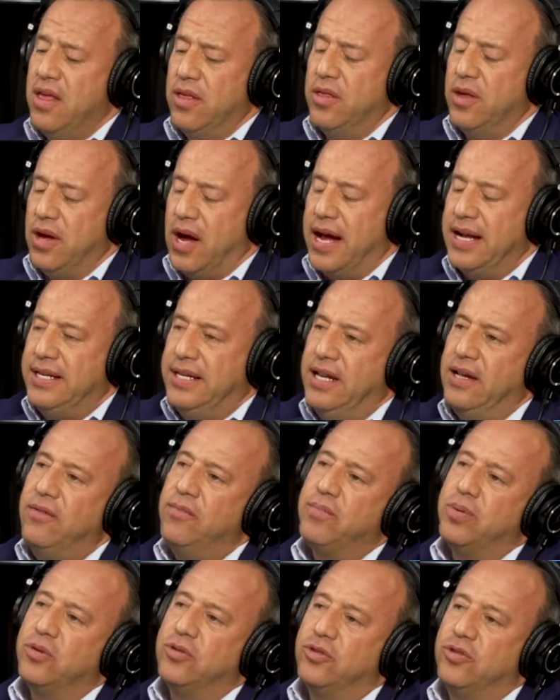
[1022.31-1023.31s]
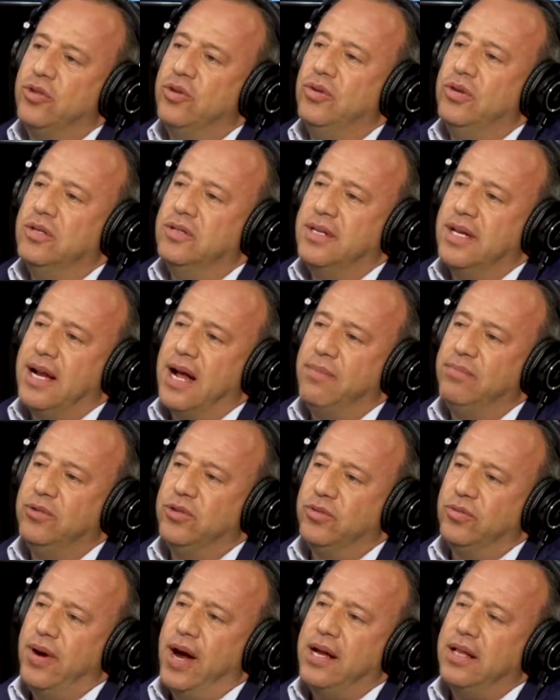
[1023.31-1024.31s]
The idea of pursuit is that I'm
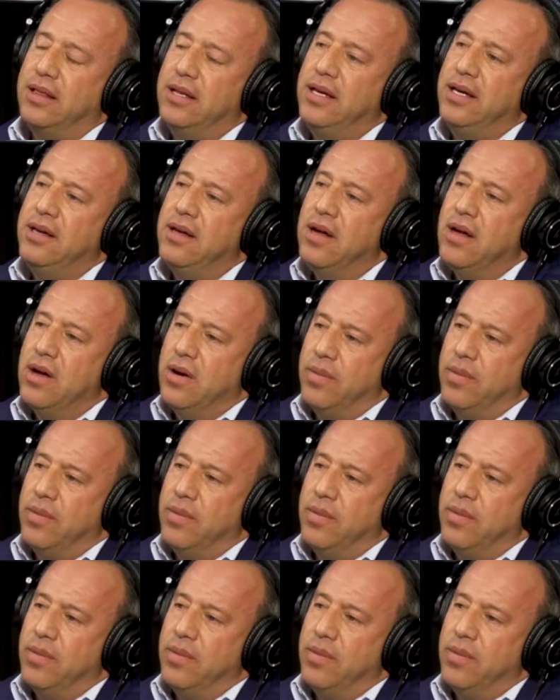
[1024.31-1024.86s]
directly